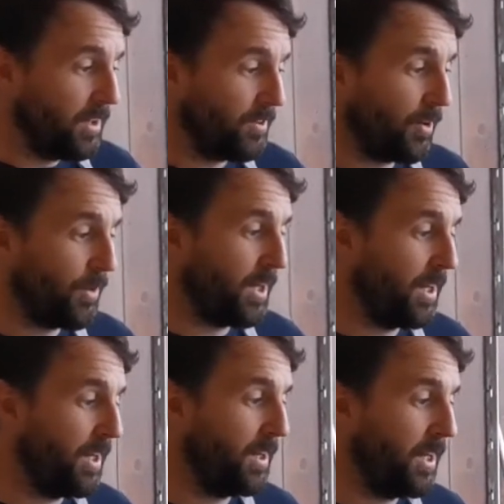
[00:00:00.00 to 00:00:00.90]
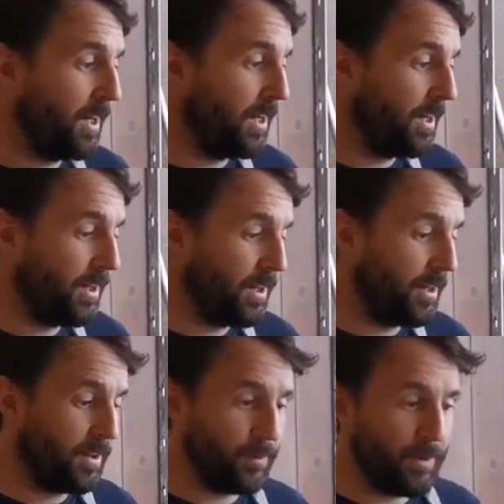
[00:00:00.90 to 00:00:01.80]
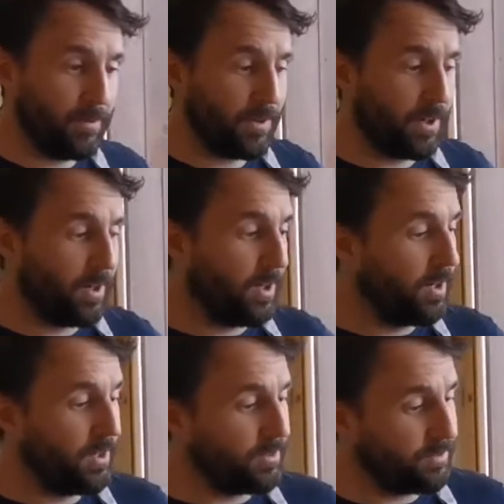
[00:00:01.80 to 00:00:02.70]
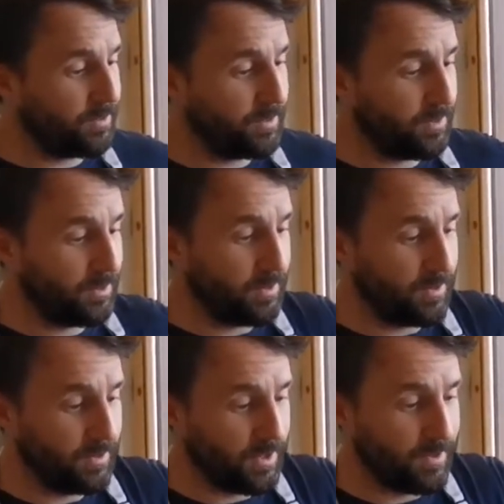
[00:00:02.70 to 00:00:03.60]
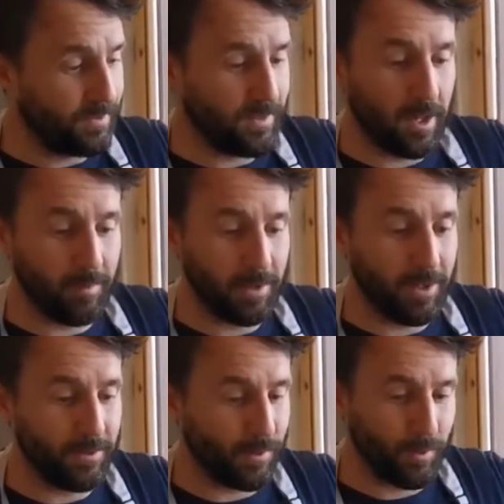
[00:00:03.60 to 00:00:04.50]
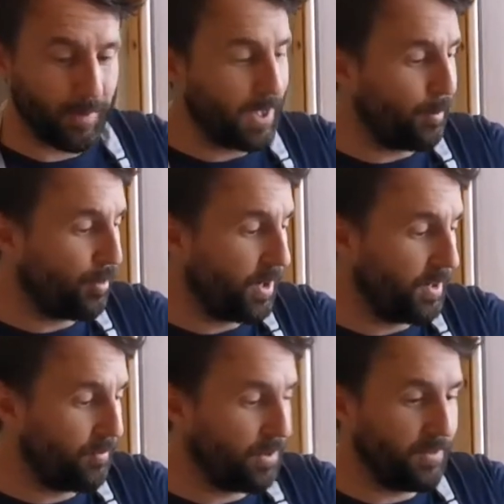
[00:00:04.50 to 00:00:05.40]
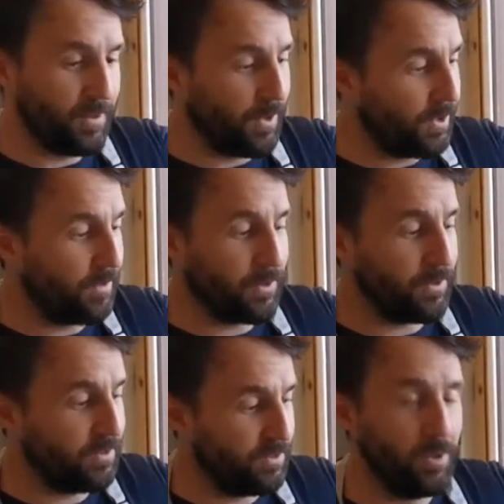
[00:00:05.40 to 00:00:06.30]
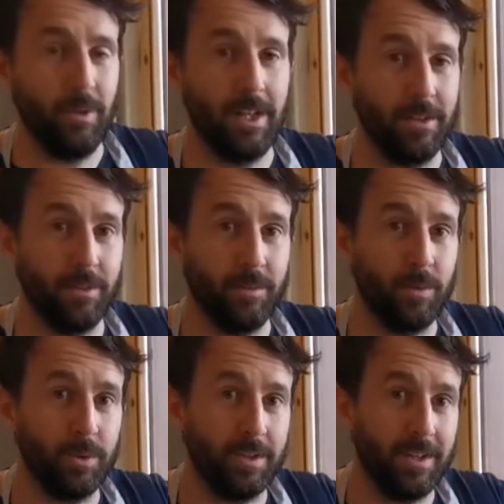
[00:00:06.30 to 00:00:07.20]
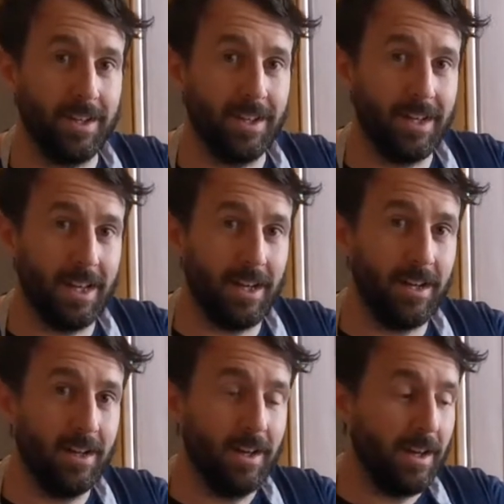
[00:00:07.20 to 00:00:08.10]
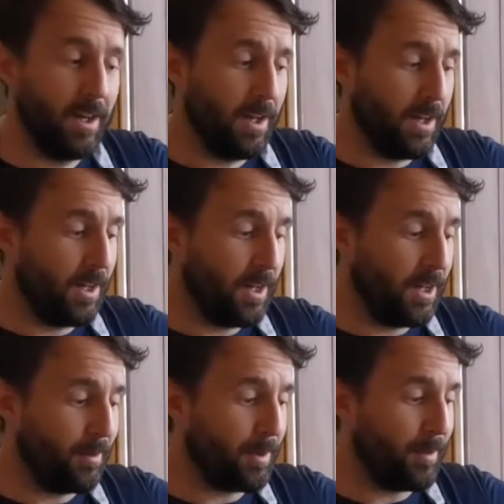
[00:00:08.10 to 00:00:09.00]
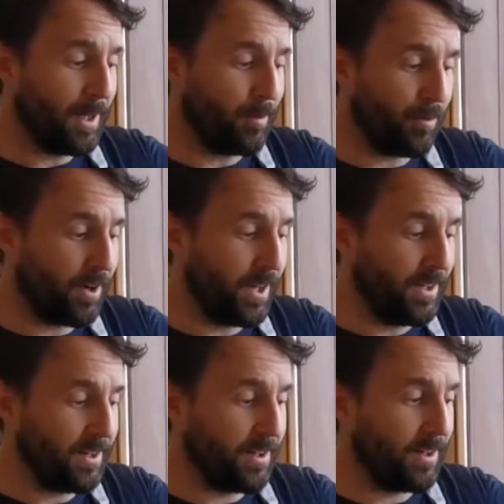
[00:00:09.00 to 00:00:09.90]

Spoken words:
So in here we've got this. I'm going to make a brine in front of you. I know I've got 2 litres of water in here. I'm going to make a brine.